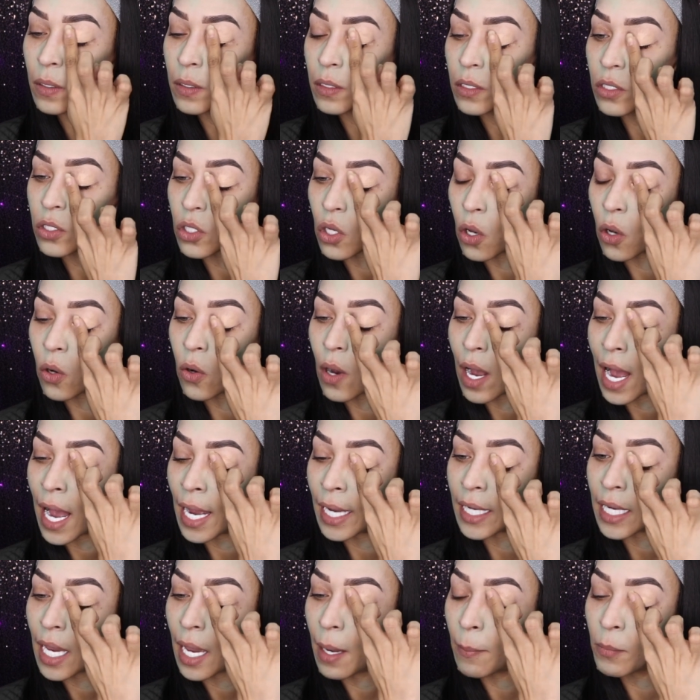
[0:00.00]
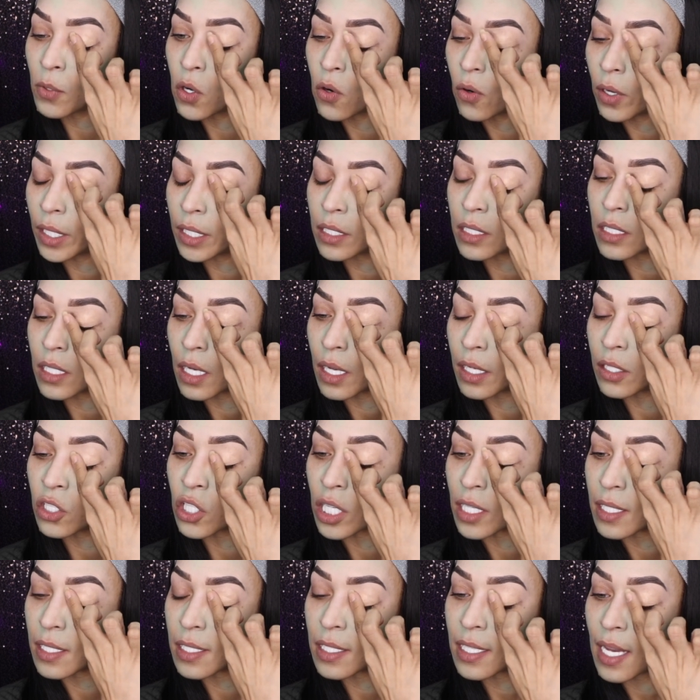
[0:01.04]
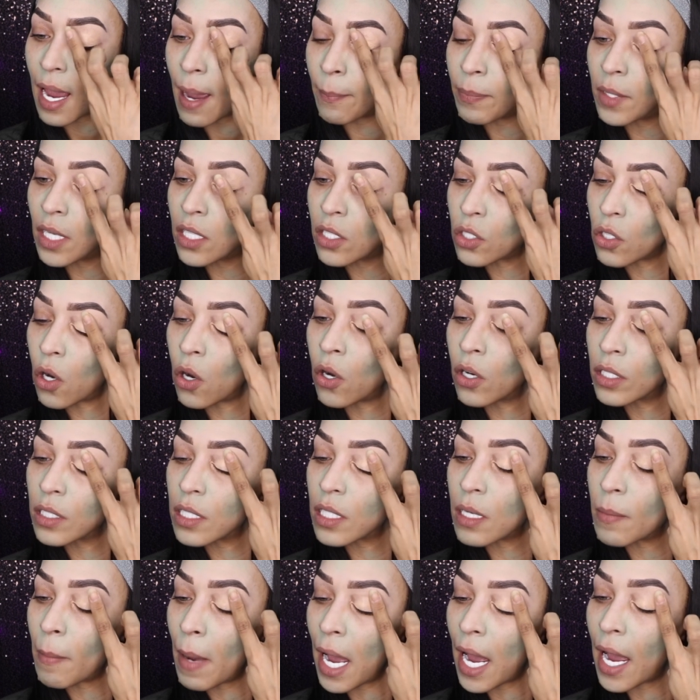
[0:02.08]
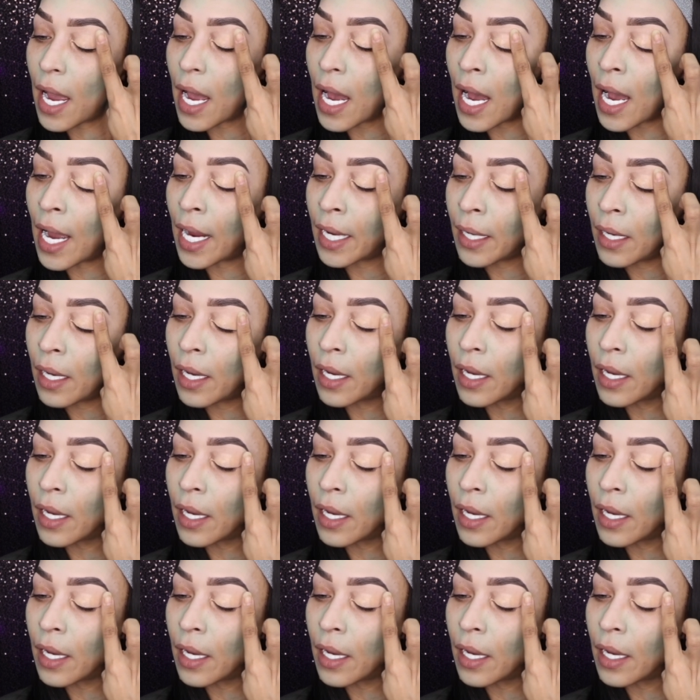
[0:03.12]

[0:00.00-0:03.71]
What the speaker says: So I am going to just tap this onto my eye.